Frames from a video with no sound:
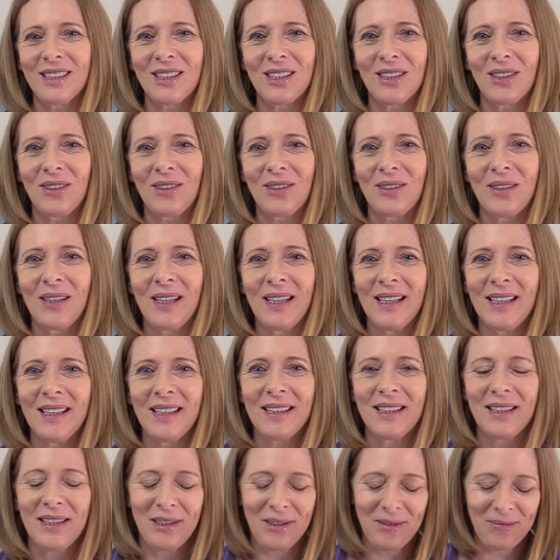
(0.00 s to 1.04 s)
So
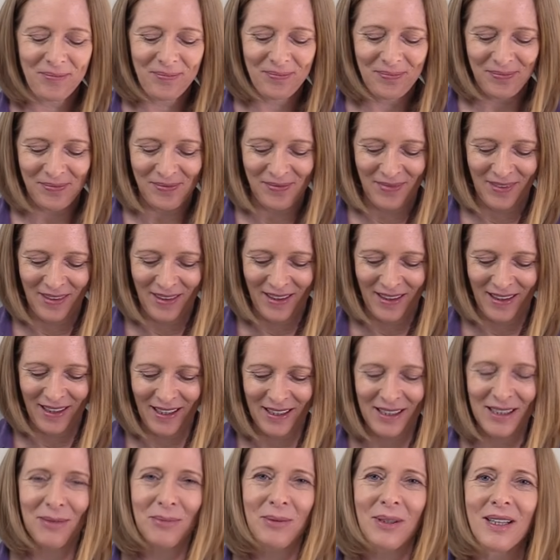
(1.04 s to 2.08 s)

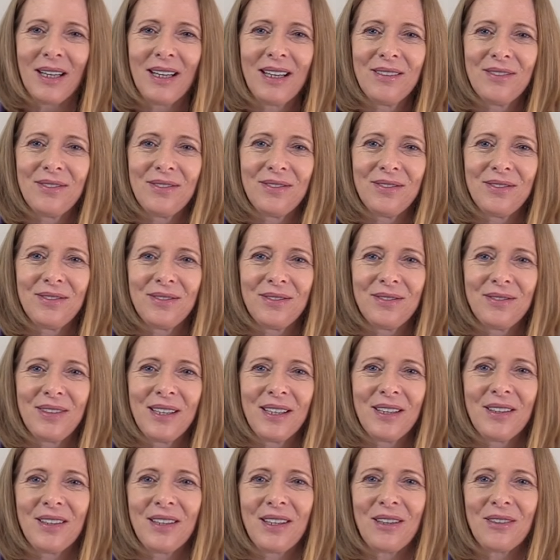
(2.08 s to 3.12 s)
that's what I've
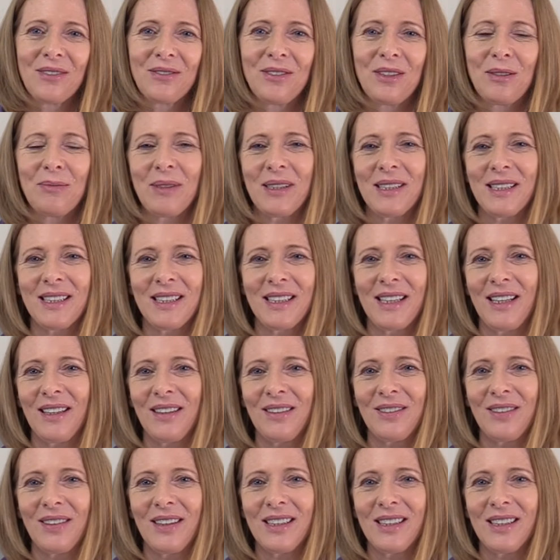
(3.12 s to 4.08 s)
figured out for myself.